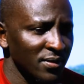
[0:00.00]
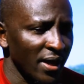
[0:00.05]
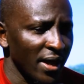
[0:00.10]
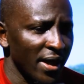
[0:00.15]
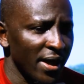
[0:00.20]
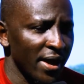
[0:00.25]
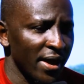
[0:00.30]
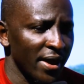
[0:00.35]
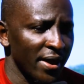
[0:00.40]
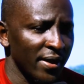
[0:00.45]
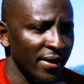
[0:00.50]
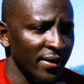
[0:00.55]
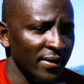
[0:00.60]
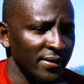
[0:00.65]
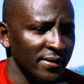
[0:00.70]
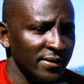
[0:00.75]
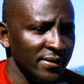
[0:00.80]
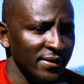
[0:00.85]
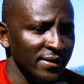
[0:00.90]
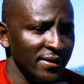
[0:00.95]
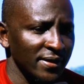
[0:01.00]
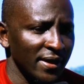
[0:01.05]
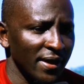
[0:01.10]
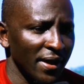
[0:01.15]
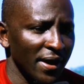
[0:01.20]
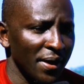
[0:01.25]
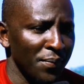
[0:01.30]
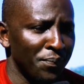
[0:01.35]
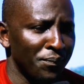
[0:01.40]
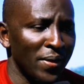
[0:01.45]
And
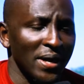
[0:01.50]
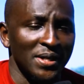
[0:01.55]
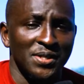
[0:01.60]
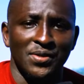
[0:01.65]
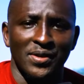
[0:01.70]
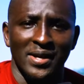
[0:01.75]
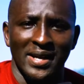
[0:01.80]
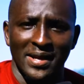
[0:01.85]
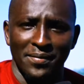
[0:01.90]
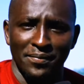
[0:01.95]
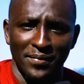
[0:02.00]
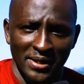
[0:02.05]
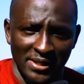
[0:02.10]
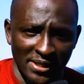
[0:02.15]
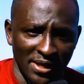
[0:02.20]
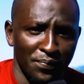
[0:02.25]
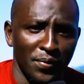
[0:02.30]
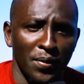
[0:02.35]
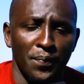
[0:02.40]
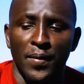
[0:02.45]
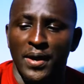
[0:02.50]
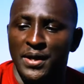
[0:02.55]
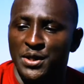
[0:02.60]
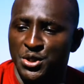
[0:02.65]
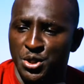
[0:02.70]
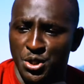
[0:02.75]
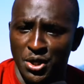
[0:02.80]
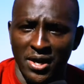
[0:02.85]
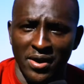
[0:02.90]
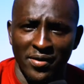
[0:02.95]
personally meeting people and
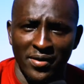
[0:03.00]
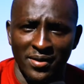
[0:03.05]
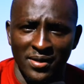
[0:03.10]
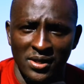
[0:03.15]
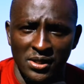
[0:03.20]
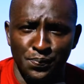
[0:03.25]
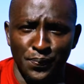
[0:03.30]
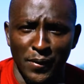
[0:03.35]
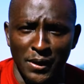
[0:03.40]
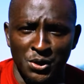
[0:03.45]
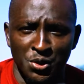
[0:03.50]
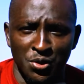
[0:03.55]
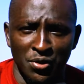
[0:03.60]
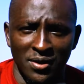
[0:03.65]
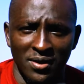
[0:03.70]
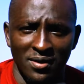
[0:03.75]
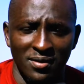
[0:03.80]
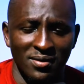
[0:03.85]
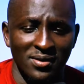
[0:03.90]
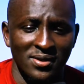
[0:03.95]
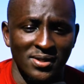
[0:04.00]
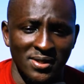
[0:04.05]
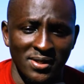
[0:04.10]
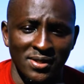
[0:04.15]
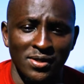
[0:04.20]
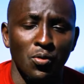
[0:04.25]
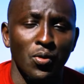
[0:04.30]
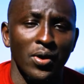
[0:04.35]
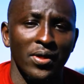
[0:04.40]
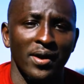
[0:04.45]
sharing this passion is
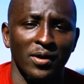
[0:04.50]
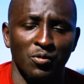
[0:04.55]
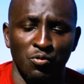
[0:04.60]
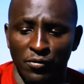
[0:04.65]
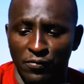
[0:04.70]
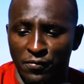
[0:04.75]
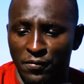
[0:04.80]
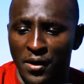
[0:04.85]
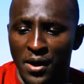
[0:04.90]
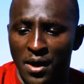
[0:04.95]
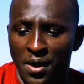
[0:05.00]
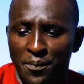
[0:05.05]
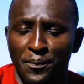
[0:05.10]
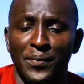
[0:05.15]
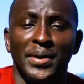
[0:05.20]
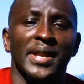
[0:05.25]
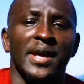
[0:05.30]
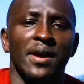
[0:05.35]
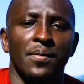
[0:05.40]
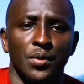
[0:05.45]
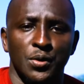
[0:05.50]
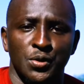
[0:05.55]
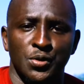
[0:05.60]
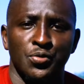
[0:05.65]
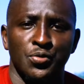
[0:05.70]
a way that we've been able to